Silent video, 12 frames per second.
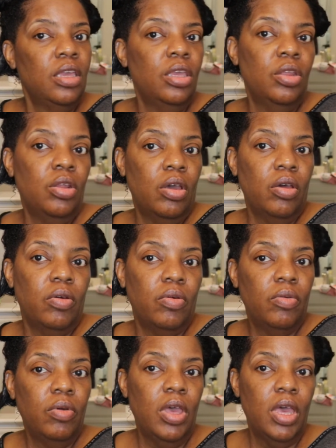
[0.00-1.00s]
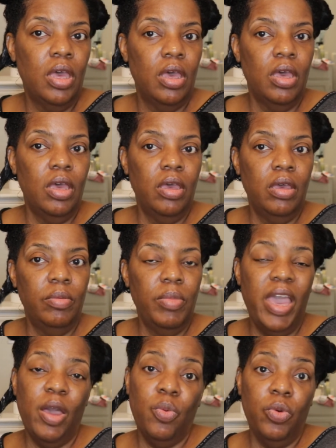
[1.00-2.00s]
you know, um,
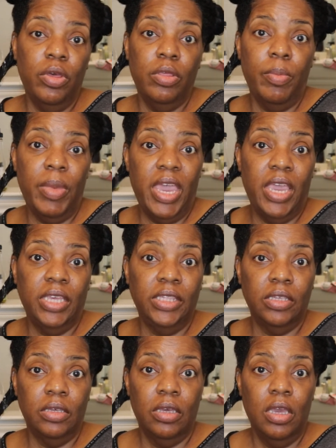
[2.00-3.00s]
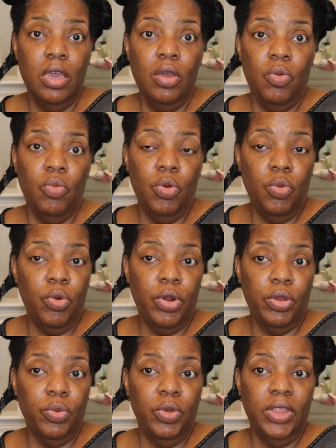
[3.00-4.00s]
how well the mask will
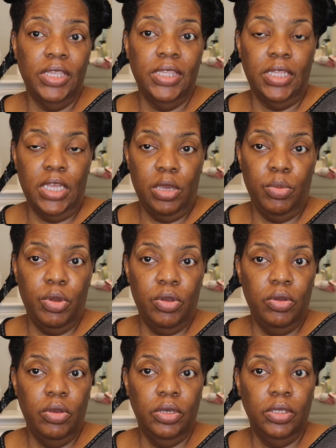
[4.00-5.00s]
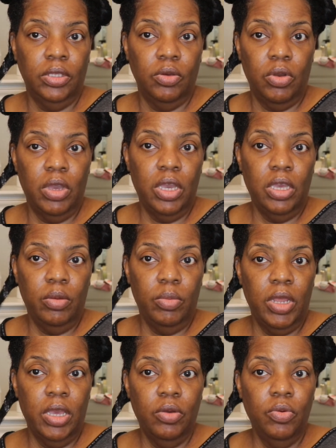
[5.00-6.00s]
work with the steamer. So I am
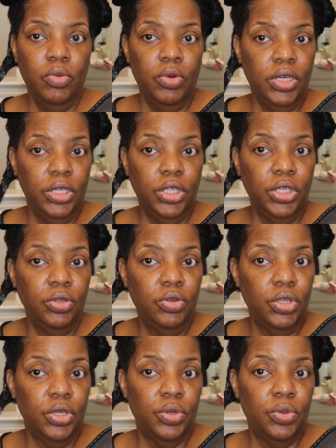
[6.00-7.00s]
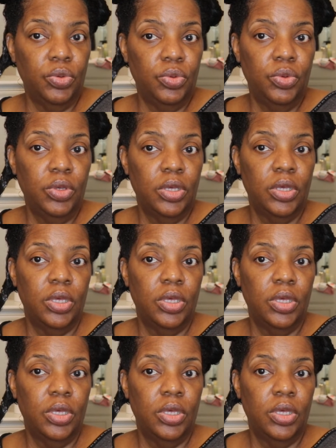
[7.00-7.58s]
not going to do